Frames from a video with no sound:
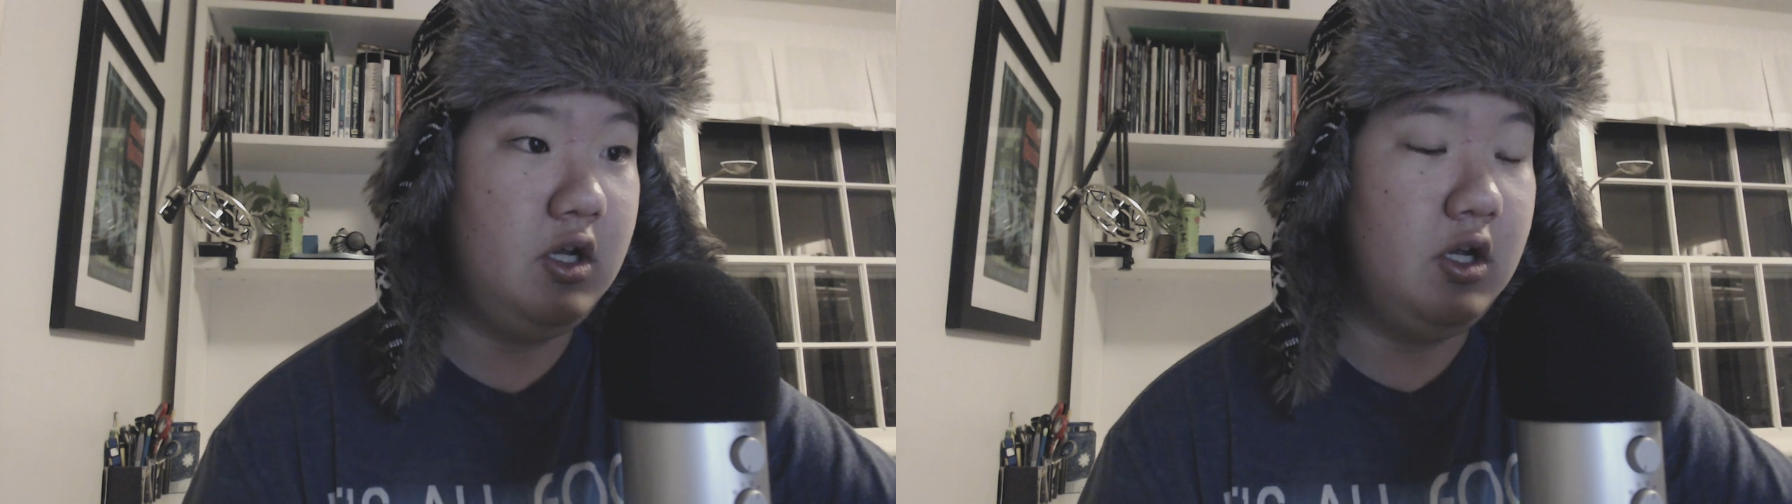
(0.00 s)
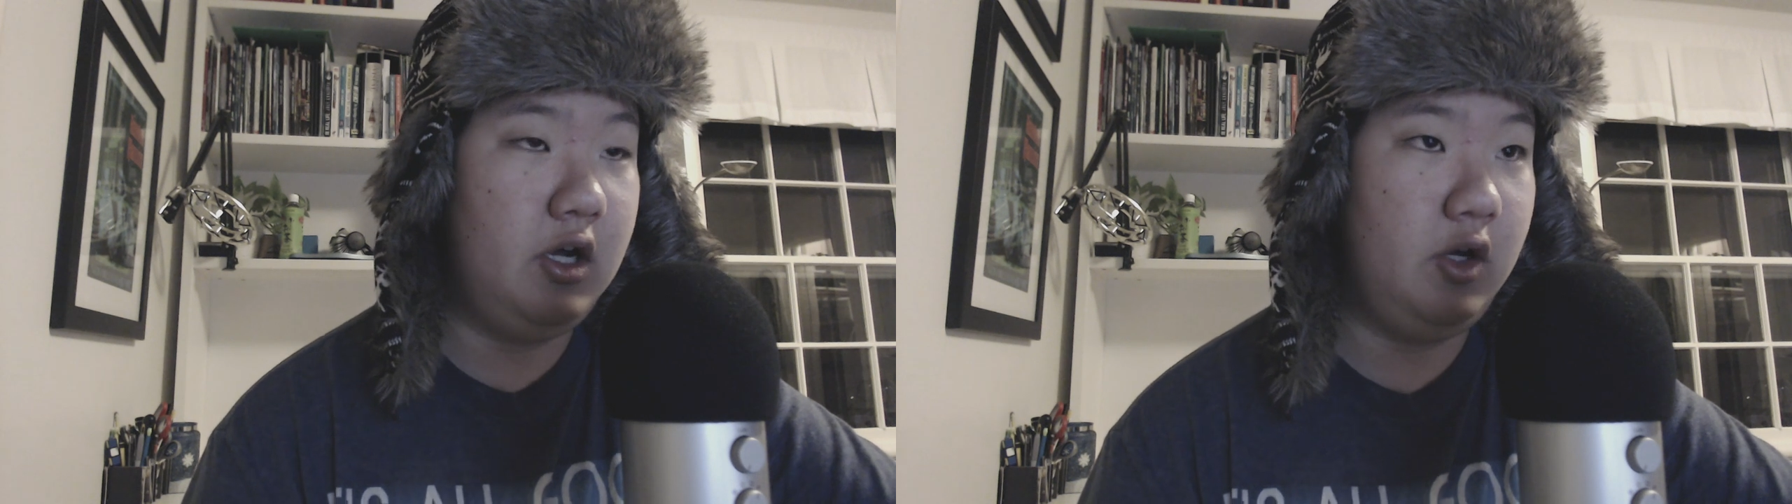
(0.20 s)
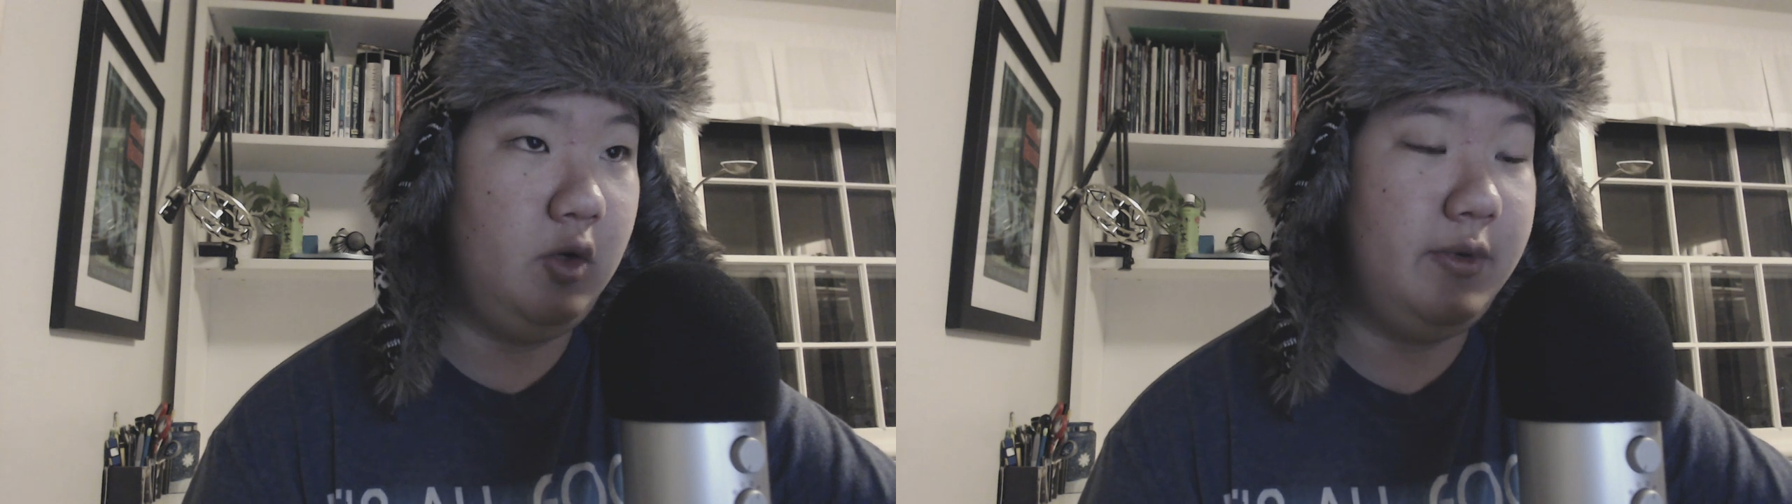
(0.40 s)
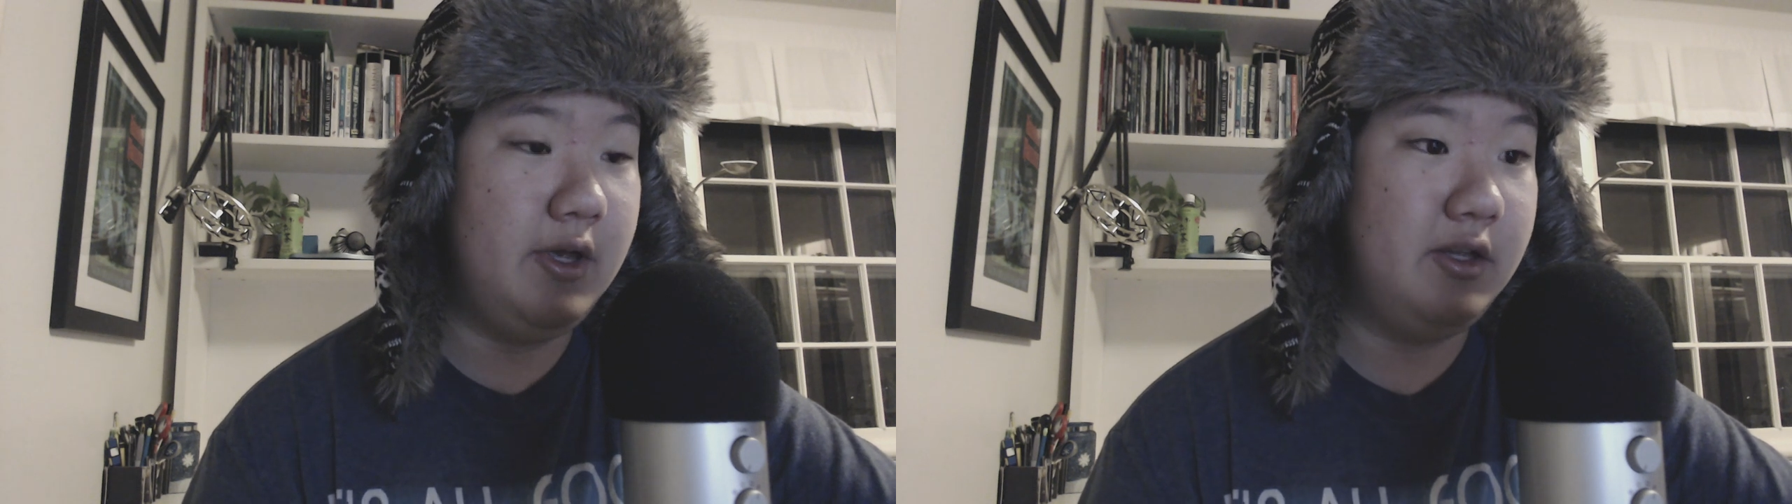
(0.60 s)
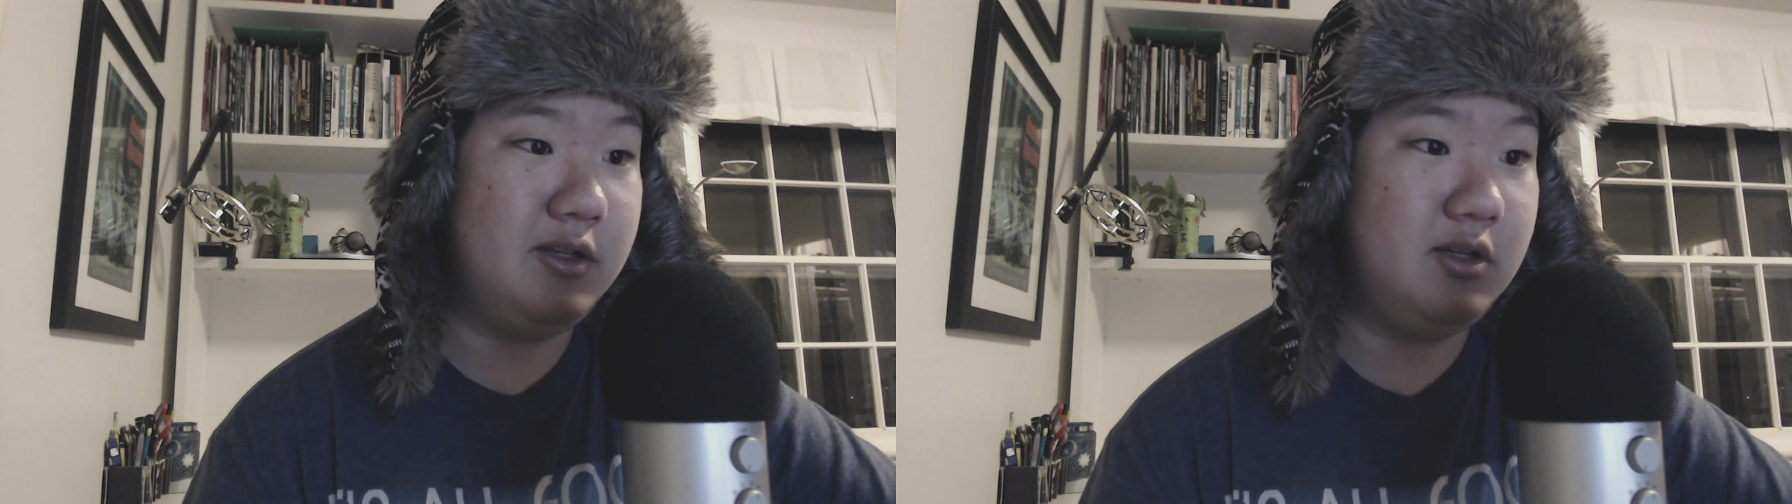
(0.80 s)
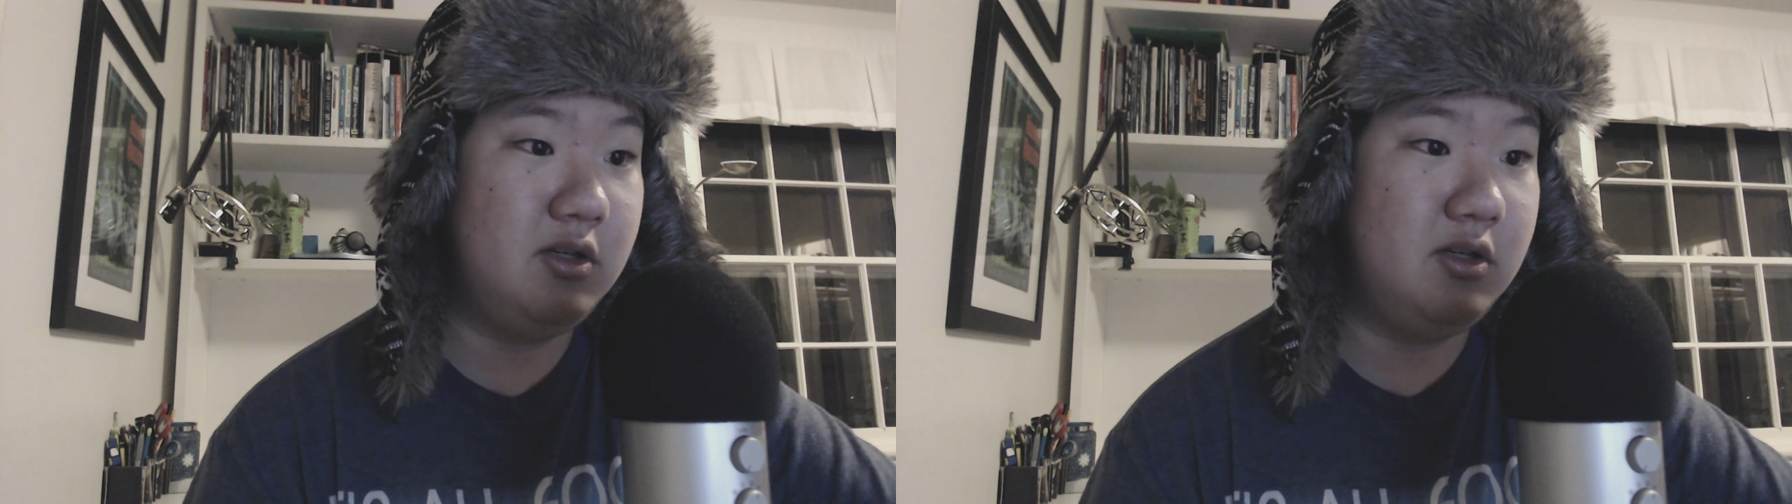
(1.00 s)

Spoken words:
I hope that